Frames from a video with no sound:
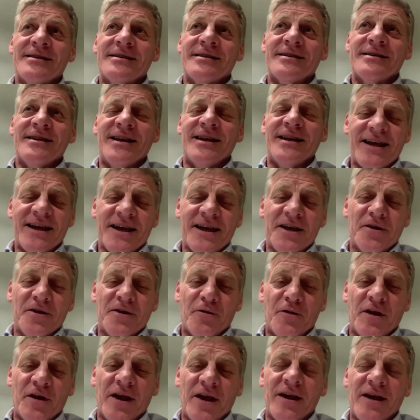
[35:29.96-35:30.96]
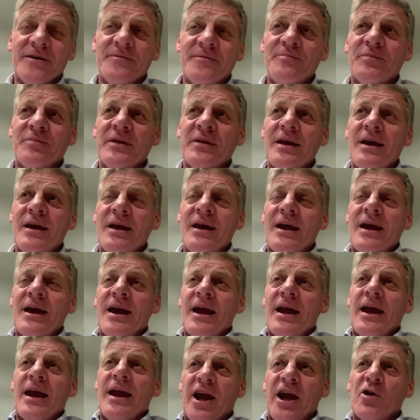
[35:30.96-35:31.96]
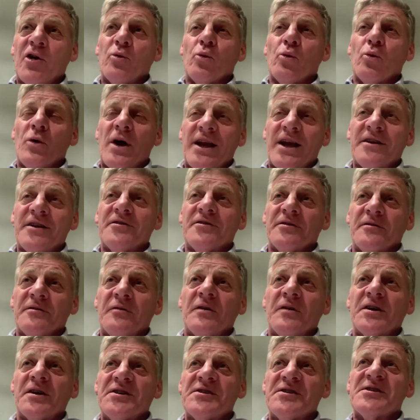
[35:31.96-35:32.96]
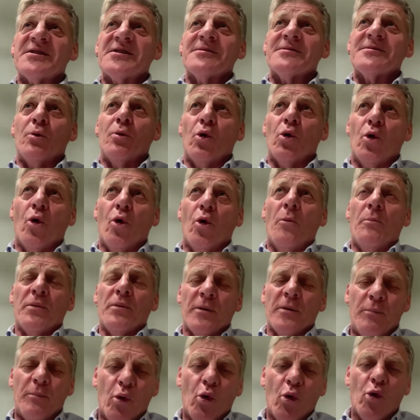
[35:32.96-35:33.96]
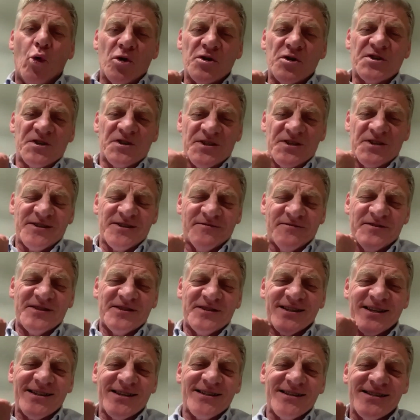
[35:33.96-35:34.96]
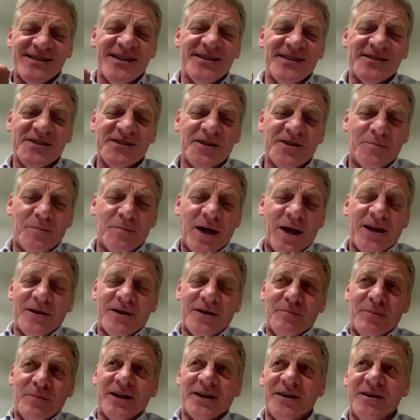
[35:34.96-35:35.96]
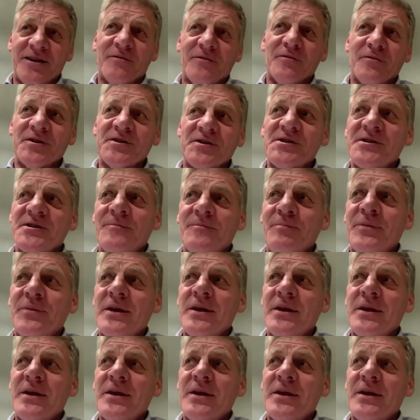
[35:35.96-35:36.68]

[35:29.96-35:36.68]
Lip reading: need in there, and relatively small proportions of success can make a big difference.